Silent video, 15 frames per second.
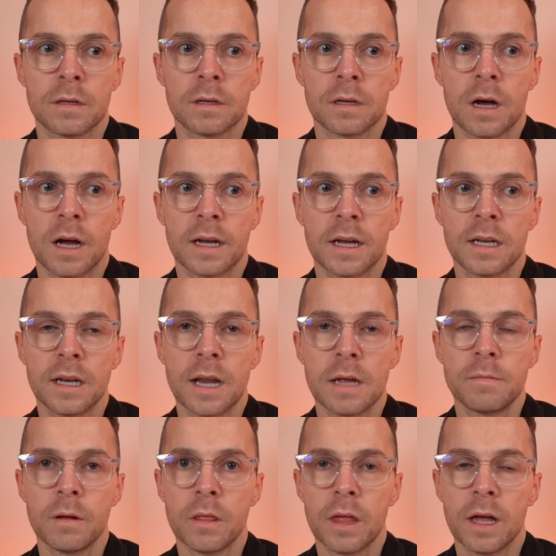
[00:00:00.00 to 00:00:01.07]
I can
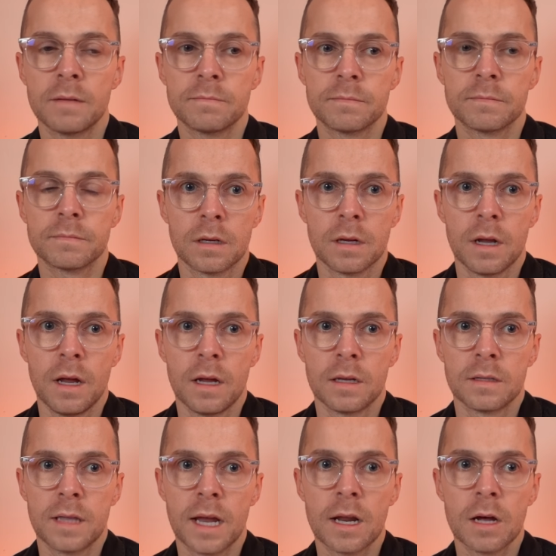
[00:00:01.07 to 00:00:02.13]
enable that.
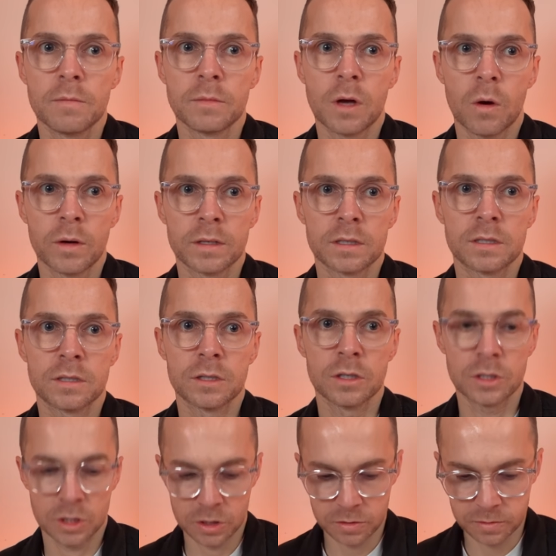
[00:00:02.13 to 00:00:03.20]
Then I'm going to
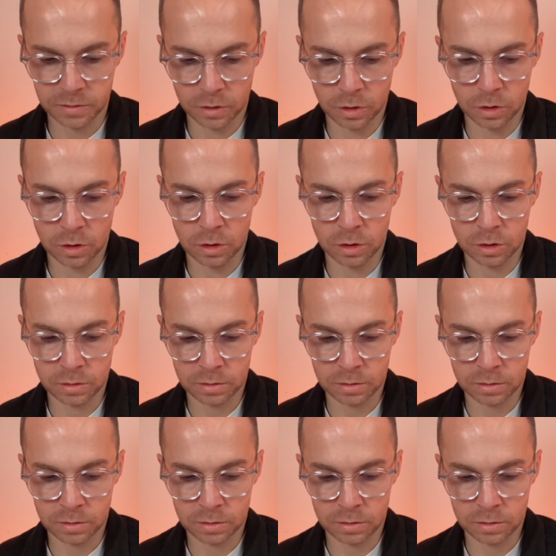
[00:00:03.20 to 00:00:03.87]
search for